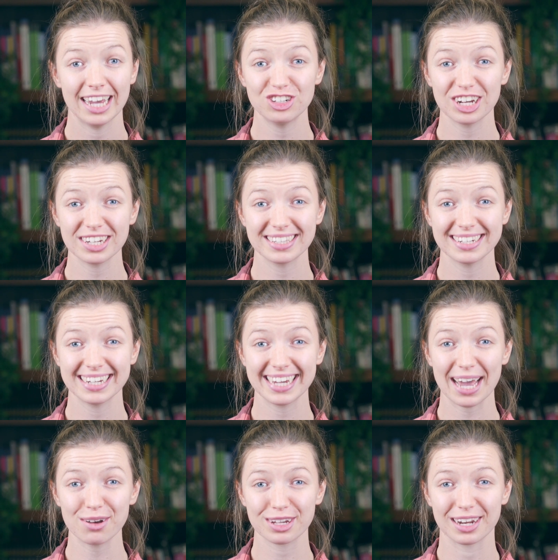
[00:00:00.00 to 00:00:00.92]
Interested in
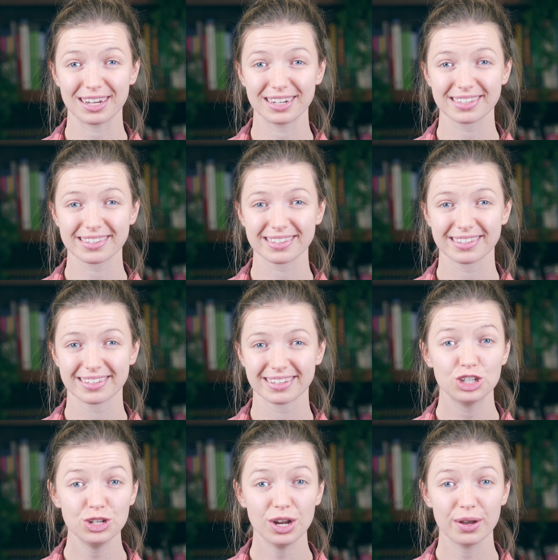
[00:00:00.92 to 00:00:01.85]
calculus?
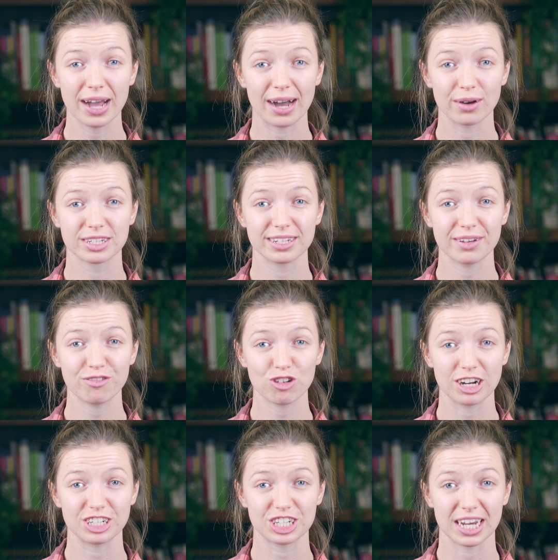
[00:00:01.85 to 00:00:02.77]
Do you know how to
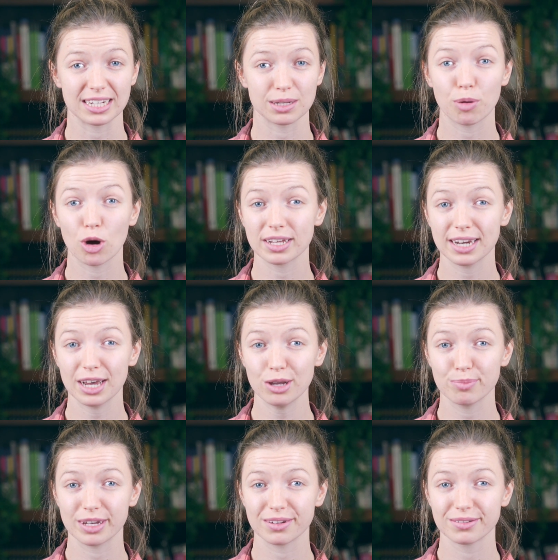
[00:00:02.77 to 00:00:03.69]
differentiate a
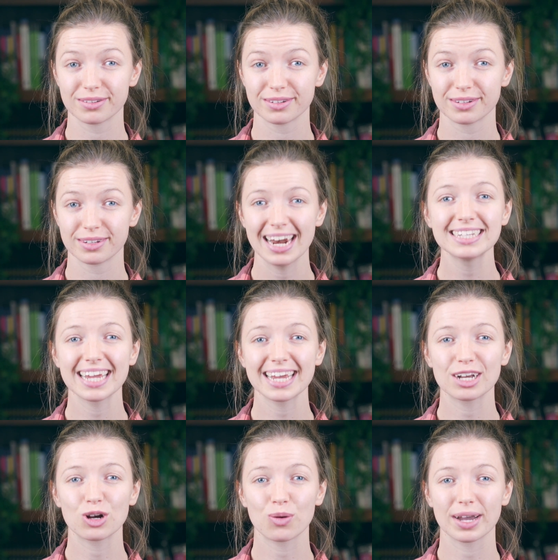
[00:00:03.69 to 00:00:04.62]
polynomial? Let's
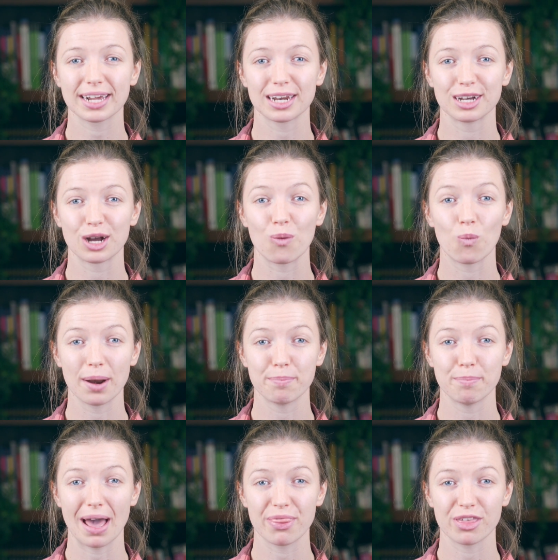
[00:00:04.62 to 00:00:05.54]
take a quick look at
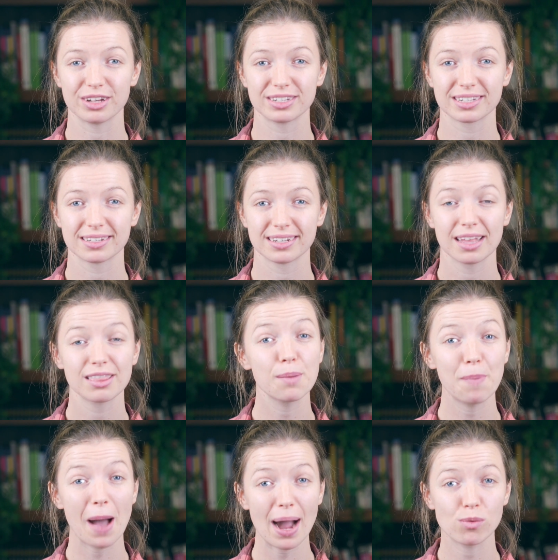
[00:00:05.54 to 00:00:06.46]
one method,
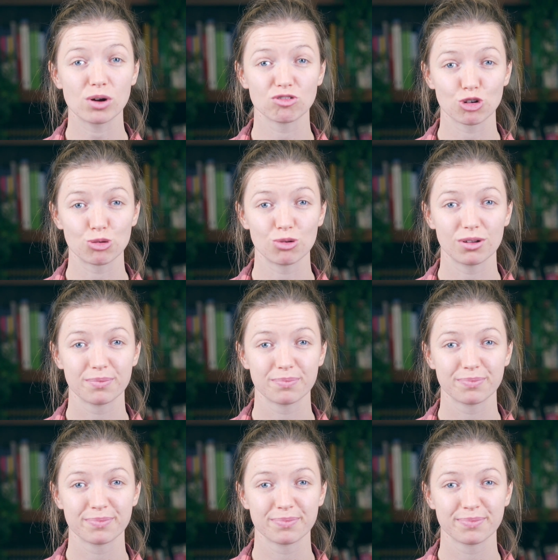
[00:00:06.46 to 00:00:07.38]
the power rule.
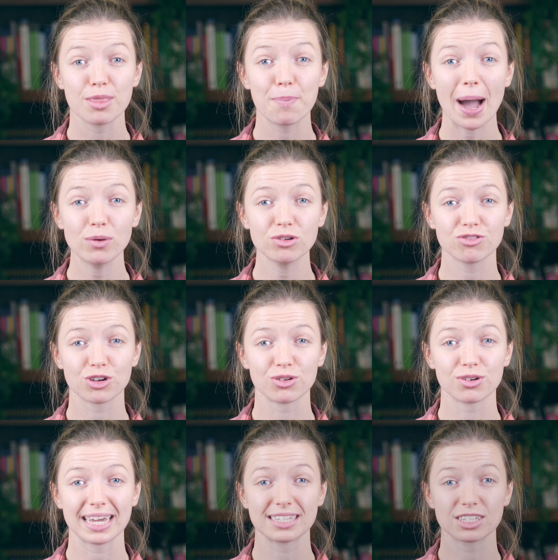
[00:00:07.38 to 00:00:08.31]
The power
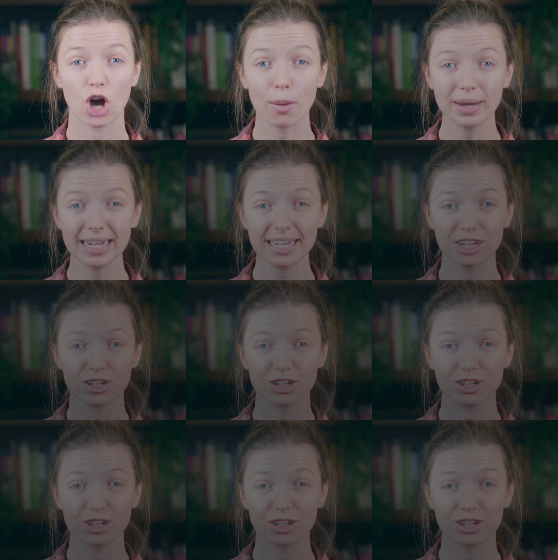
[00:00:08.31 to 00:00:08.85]
rule is commonly